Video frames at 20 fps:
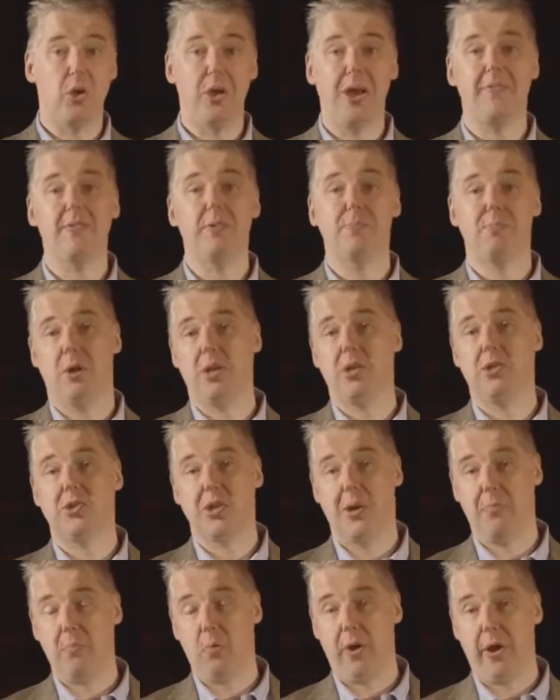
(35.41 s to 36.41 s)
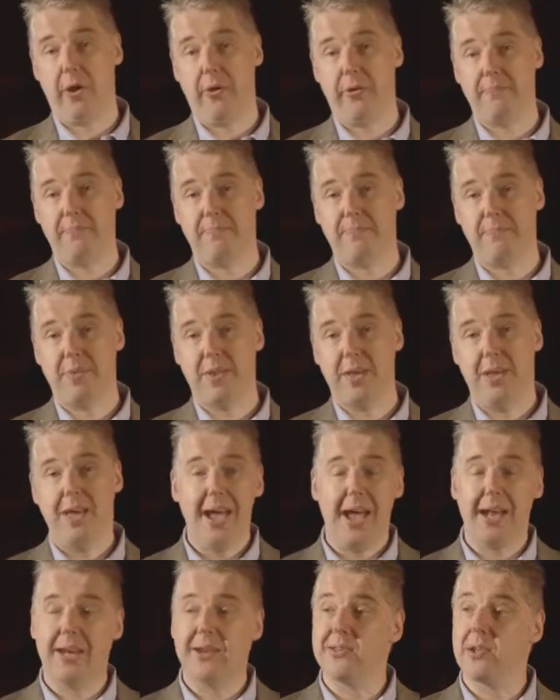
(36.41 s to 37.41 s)
you have to put it somewhere.
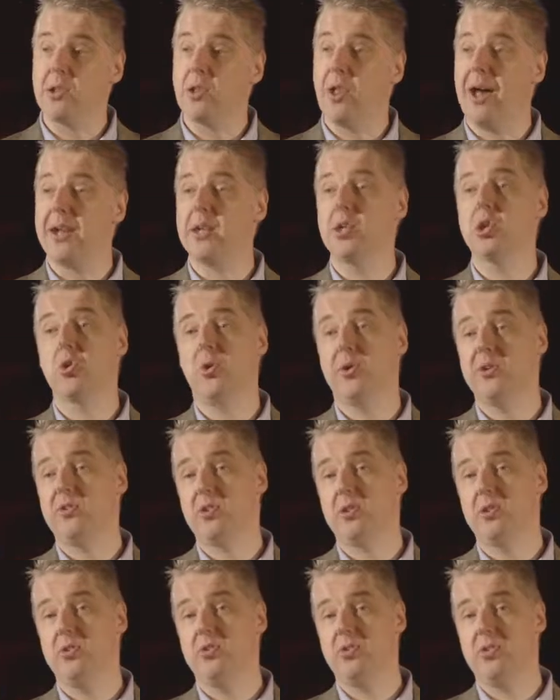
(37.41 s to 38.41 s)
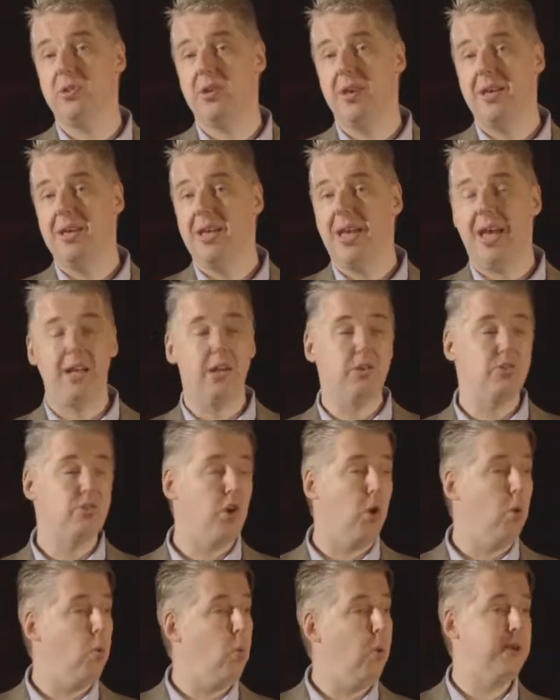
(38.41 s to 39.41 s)
And there's a lot of choices, and there's
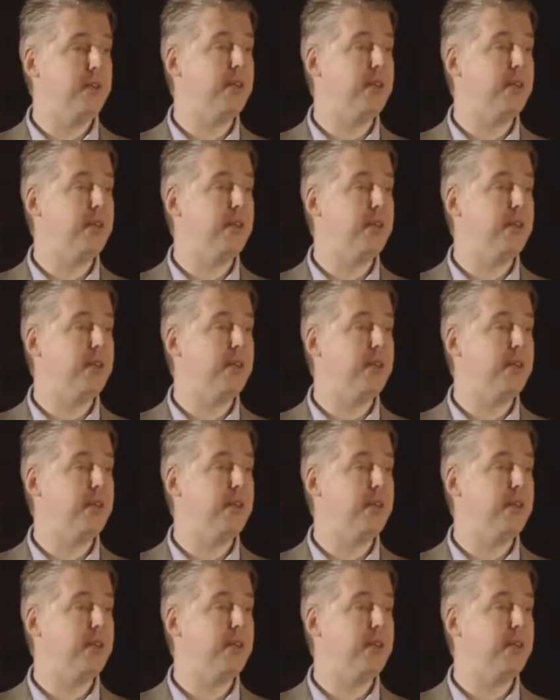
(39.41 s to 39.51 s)
no one